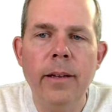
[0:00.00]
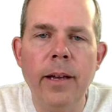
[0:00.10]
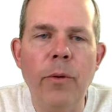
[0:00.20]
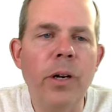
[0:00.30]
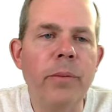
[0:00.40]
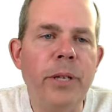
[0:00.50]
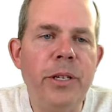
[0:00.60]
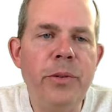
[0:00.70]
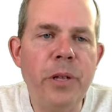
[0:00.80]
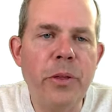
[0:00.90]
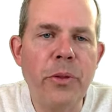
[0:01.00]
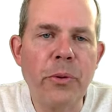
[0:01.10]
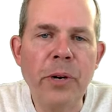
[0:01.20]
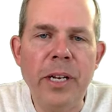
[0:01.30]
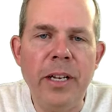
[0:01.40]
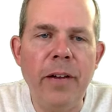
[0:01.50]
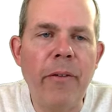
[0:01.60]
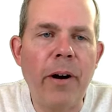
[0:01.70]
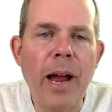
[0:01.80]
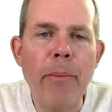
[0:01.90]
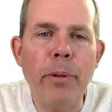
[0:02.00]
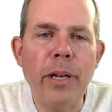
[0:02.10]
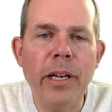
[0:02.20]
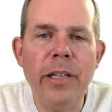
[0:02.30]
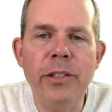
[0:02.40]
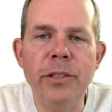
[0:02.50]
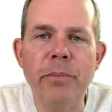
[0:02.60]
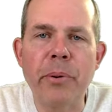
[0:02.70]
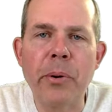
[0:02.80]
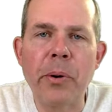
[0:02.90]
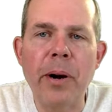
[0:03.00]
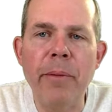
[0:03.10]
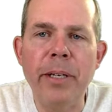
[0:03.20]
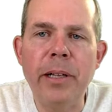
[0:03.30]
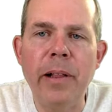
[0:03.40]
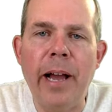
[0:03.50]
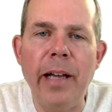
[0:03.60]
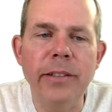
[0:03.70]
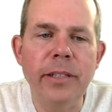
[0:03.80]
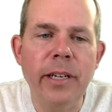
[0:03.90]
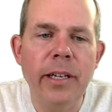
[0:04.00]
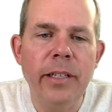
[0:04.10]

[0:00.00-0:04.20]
Hey, welcome to Unit 3 of our Application Programming class.